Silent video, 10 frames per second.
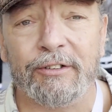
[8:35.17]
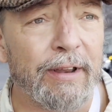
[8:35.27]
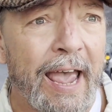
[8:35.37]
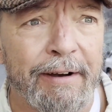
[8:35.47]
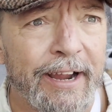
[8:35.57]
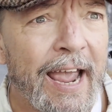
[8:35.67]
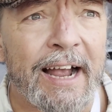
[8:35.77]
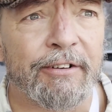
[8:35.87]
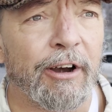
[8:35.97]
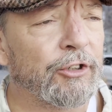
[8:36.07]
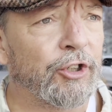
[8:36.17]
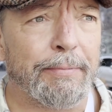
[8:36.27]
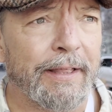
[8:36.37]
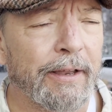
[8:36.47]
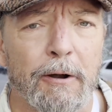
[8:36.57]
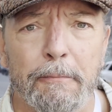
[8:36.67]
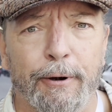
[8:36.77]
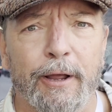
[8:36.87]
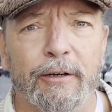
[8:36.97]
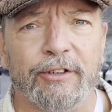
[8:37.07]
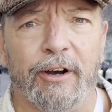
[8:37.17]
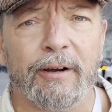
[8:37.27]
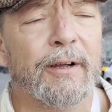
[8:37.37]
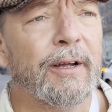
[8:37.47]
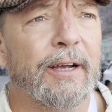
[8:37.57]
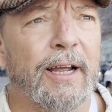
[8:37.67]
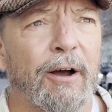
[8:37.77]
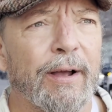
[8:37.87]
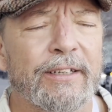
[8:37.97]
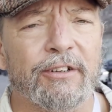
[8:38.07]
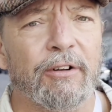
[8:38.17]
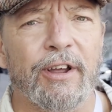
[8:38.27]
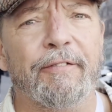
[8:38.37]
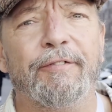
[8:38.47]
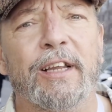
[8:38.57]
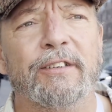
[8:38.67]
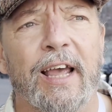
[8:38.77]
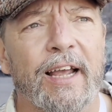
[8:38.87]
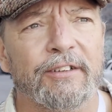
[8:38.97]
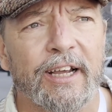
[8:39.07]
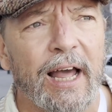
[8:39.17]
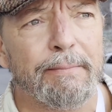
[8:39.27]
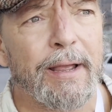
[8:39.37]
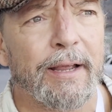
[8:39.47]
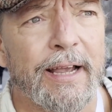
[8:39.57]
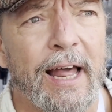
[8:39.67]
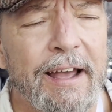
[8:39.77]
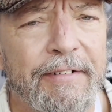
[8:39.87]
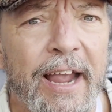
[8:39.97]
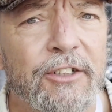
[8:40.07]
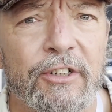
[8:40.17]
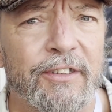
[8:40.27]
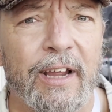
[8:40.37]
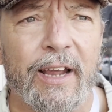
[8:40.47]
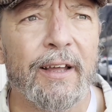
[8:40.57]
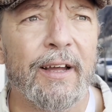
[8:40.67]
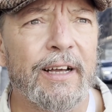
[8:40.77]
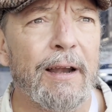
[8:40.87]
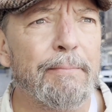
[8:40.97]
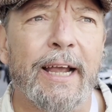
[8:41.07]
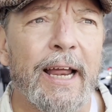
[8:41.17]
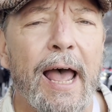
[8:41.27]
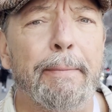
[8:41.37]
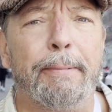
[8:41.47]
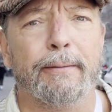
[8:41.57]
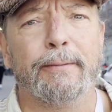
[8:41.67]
Just every actor should be their own producer. It's so tough these days. You gotta have agency, gotta make it happen.